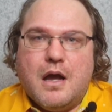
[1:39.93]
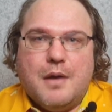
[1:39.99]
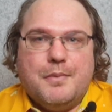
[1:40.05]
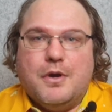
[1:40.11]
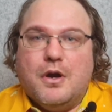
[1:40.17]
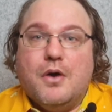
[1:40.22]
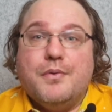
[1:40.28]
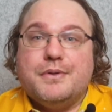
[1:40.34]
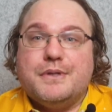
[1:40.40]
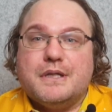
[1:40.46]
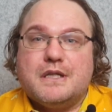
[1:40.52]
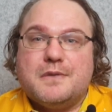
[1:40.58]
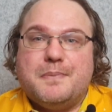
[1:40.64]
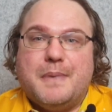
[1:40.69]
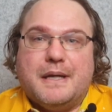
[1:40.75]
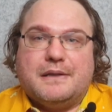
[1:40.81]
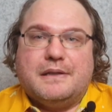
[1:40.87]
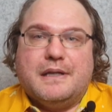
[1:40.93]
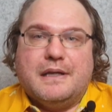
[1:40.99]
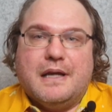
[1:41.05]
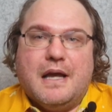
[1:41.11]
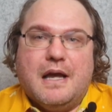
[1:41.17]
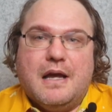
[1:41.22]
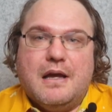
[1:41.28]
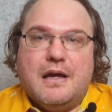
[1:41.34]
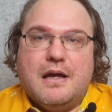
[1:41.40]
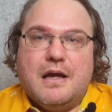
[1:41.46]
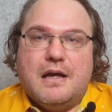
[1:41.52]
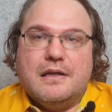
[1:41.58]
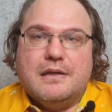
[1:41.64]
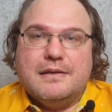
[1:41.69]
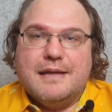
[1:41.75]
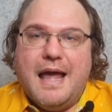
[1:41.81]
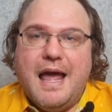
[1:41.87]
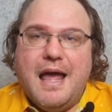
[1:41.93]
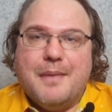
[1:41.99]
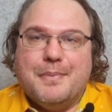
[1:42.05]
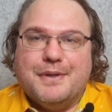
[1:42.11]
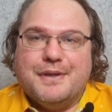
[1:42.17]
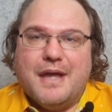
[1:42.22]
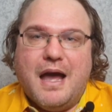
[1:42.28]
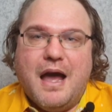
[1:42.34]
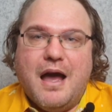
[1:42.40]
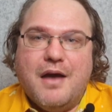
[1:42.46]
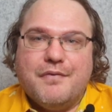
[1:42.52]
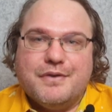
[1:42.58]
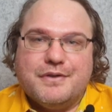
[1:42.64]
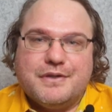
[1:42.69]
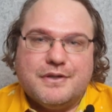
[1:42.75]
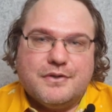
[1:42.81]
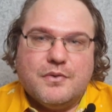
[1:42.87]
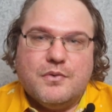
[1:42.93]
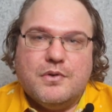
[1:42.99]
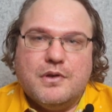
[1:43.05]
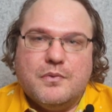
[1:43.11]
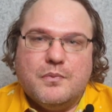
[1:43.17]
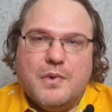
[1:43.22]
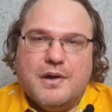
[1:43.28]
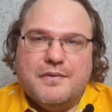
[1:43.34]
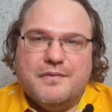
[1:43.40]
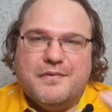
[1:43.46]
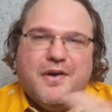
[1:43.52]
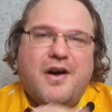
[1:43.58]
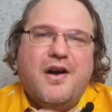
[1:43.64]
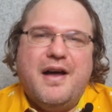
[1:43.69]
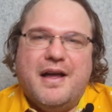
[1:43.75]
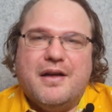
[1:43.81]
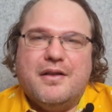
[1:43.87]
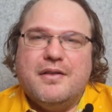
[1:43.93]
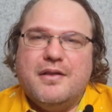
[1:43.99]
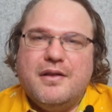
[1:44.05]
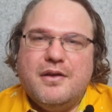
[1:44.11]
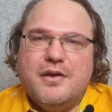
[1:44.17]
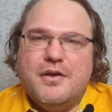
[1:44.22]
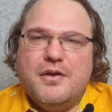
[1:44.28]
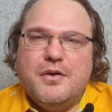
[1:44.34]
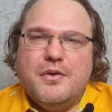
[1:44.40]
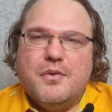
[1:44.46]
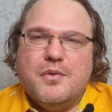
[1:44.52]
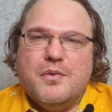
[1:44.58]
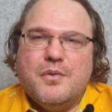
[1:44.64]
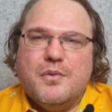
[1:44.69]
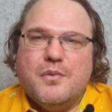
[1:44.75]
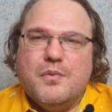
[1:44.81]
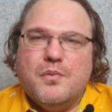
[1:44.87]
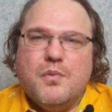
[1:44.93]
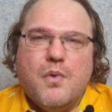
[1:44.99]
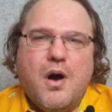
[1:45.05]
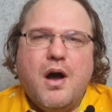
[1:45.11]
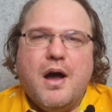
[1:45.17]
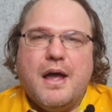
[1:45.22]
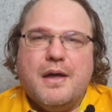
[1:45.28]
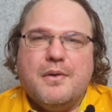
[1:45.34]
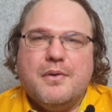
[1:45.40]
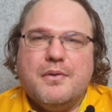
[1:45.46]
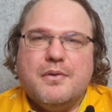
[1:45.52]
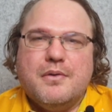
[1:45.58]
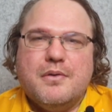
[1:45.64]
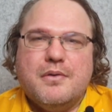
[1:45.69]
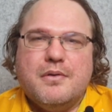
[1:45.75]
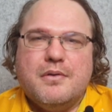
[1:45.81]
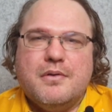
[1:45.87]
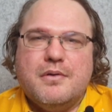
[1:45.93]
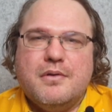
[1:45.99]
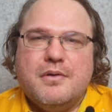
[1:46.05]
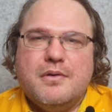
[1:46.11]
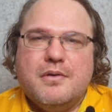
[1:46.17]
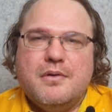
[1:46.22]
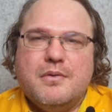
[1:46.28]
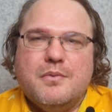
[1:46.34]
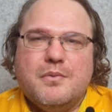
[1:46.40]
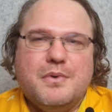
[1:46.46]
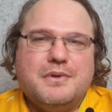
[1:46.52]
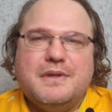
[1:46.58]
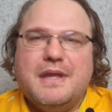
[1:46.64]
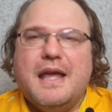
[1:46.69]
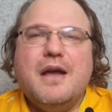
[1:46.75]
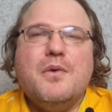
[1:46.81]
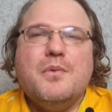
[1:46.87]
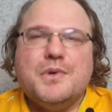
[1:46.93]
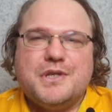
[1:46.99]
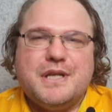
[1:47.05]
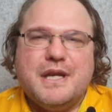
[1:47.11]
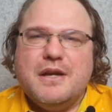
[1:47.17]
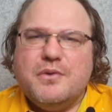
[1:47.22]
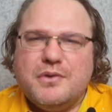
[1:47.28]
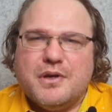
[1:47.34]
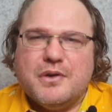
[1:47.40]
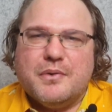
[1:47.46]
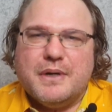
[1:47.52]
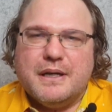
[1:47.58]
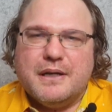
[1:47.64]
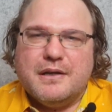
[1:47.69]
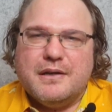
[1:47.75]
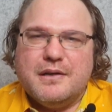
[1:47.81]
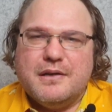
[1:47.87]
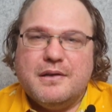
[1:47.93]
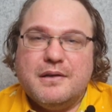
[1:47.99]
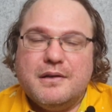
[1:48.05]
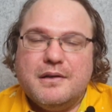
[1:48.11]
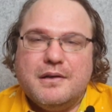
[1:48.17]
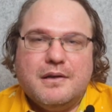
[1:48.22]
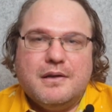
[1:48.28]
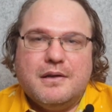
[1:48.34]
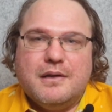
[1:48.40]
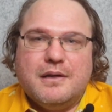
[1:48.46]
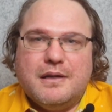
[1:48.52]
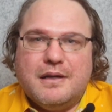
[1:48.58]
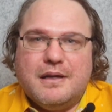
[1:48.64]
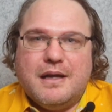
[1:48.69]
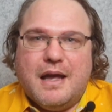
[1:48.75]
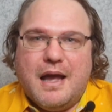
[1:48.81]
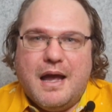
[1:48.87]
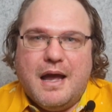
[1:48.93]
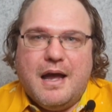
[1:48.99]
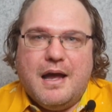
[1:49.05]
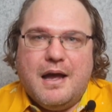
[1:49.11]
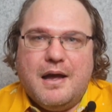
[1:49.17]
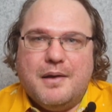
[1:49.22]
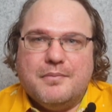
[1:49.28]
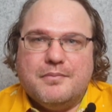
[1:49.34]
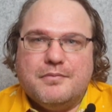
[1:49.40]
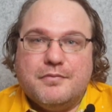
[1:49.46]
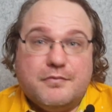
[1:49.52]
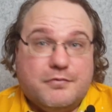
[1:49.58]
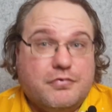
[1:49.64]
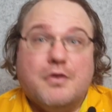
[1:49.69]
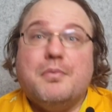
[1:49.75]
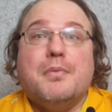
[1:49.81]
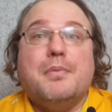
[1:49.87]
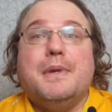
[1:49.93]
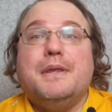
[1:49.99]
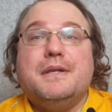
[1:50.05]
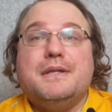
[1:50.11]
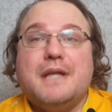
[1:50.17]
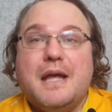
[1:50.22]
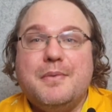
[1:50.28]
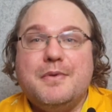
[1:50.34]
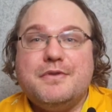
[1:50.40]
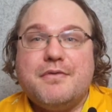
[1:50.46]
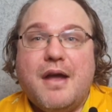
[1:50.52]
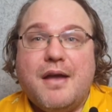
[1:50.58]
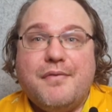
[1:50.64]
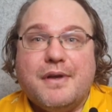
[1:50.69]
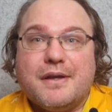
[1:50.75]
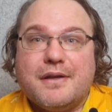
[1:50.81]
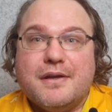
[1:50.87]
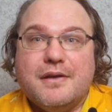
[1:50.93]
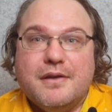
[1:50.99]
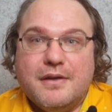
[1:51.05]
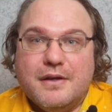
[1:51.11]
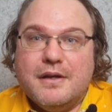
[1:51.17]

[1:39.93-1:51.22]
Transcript: I mean, I was expecting a lab, but the harvest is all in one vial. Why? What the hell was S.H.I.E.L.D. doing? Probably the same as Gravik.